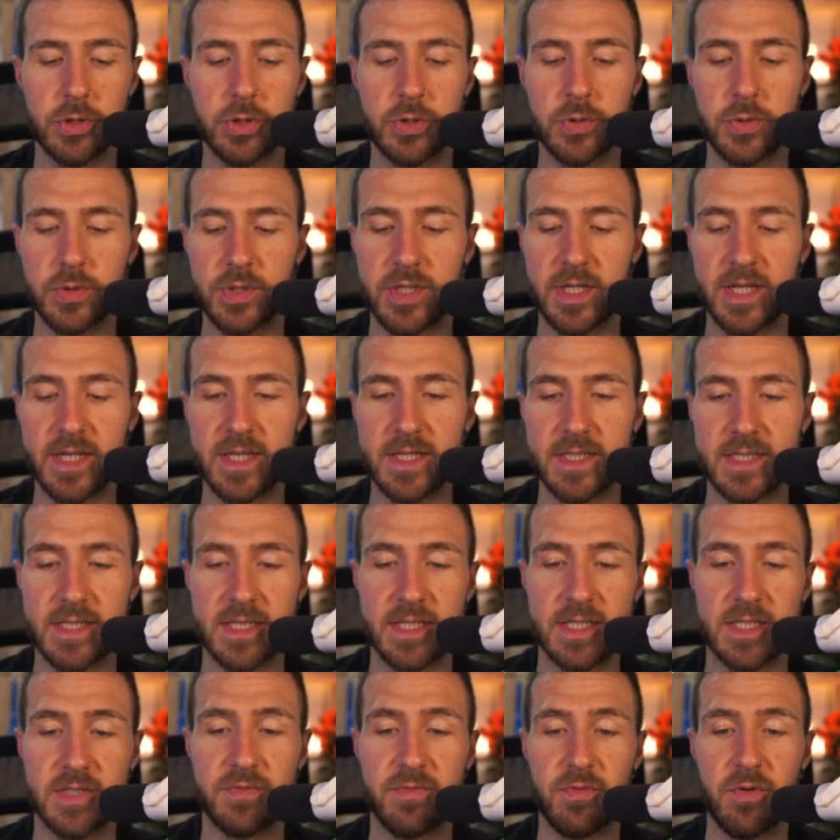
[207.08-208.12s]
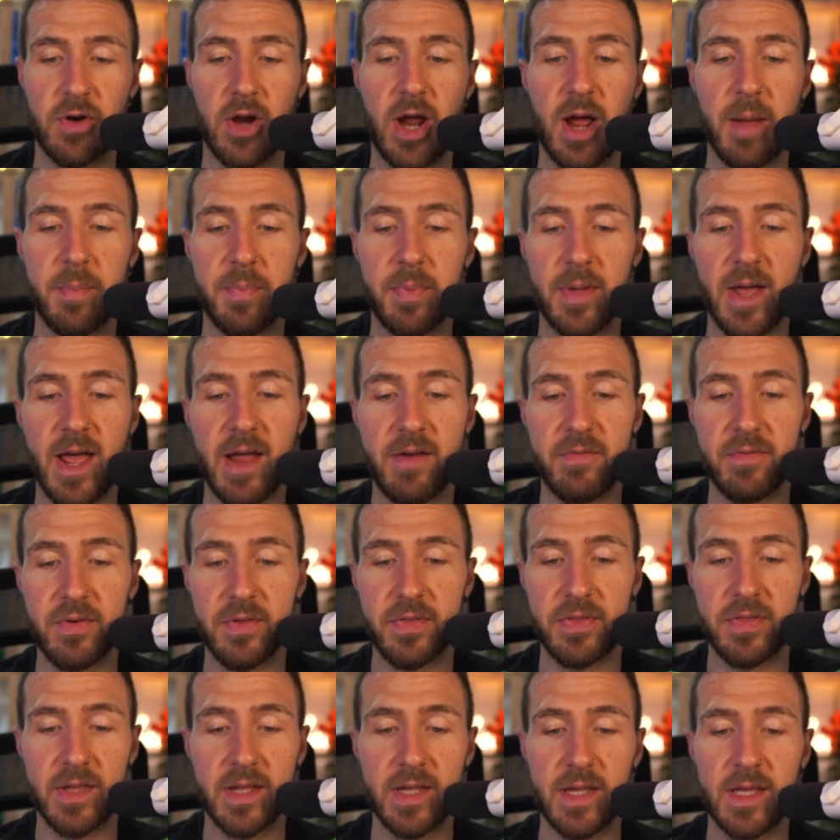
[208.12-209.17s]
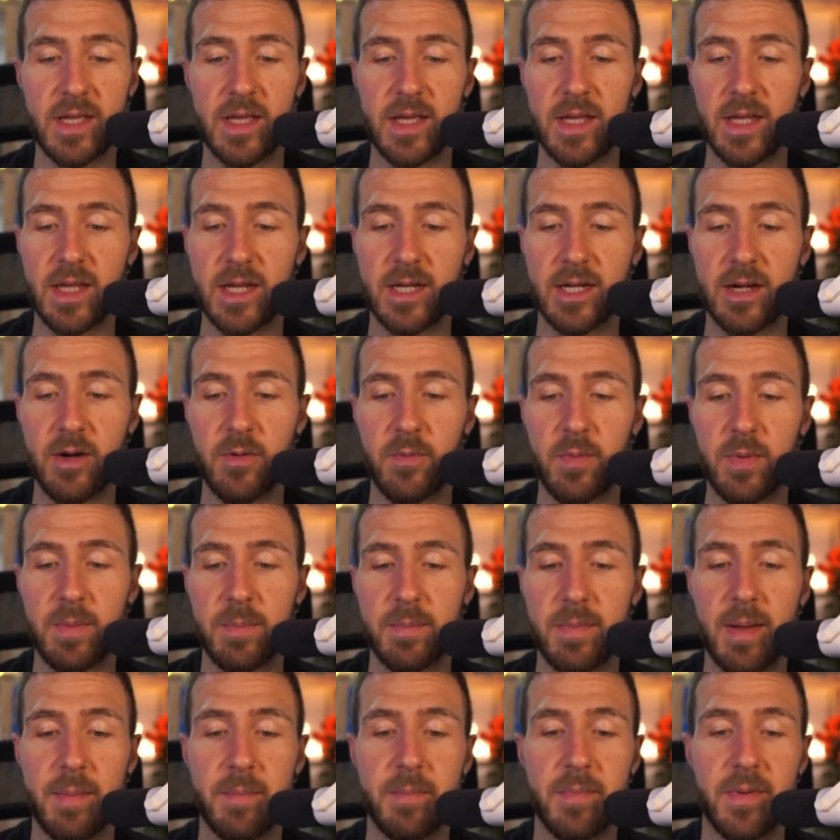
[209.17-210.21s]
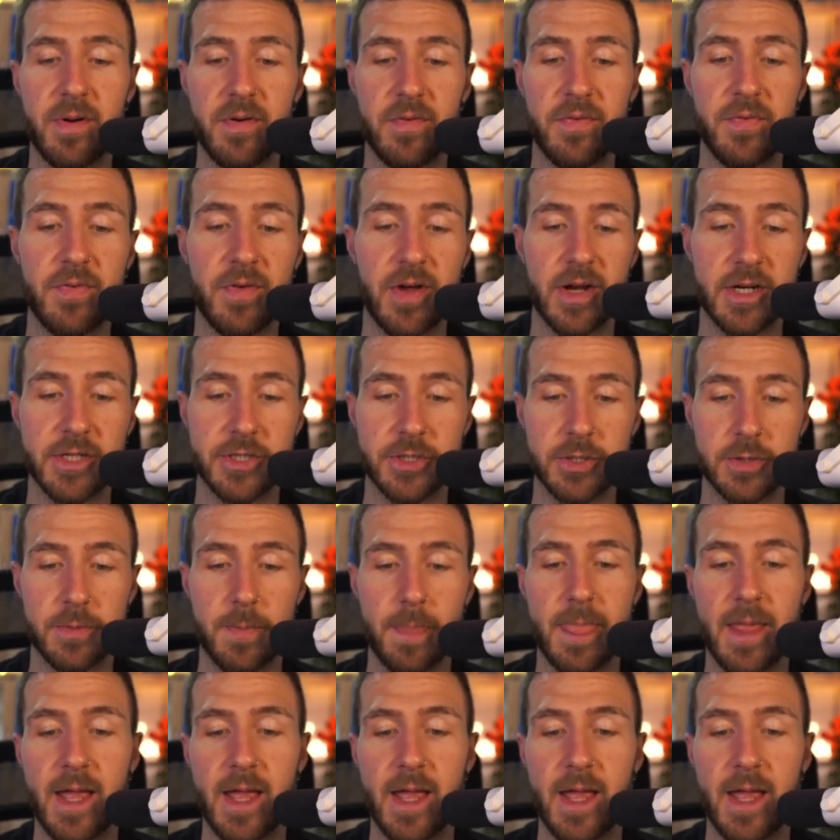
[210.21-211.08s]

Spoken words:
to this is wrap everything in a remember function.